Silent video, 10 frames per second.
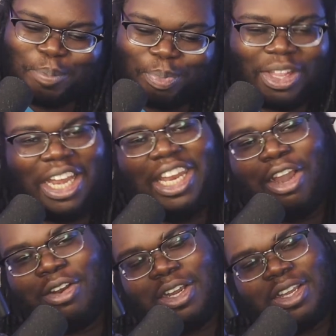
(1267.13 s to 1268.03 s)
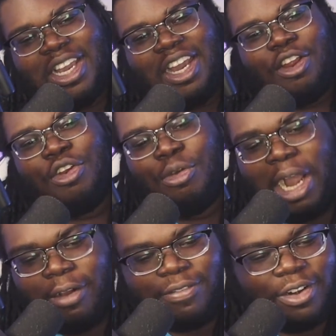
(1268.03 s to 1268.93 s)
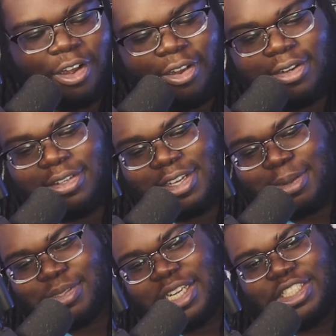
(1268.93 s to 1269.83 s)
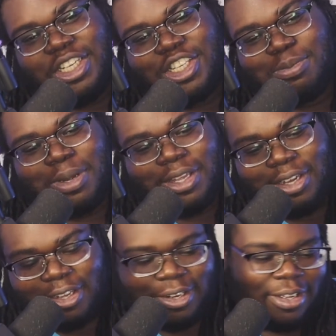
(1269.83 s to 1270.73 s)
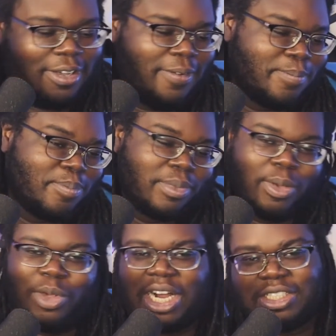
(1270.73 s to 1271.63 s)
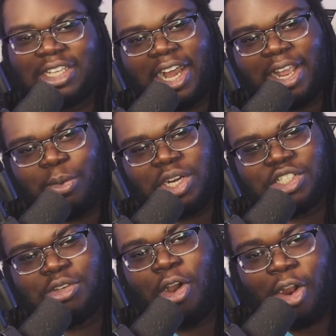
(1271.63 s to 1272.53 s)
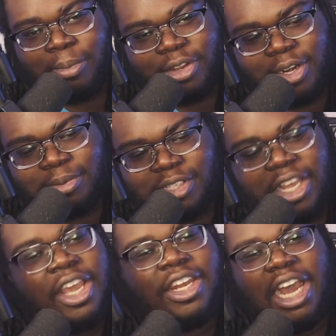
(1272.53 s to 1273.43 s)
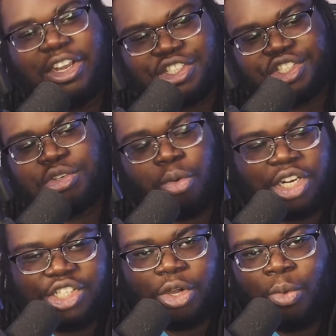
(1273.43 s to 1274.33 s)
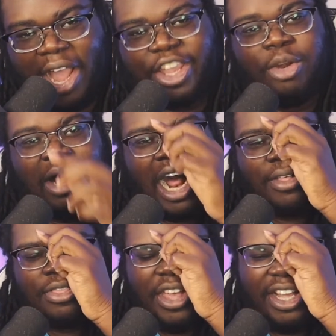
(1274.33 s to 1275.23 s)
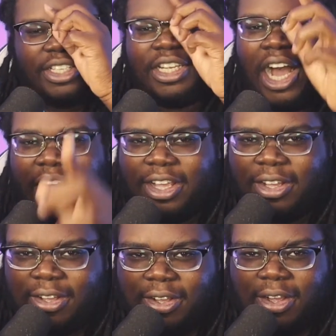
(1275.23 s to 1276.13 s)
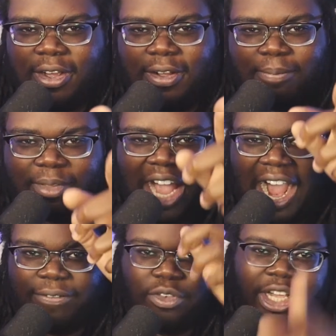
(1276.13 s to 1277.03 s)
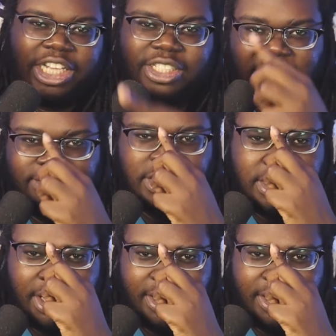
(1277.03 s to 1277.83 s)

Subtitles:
Leona got her new outfit on. You know what I'm saying? She looks pretty good. We got Dai with his new armor. You know what I'm saying? Now his sword is still whack. You know what? I think Dai, after he saves the city,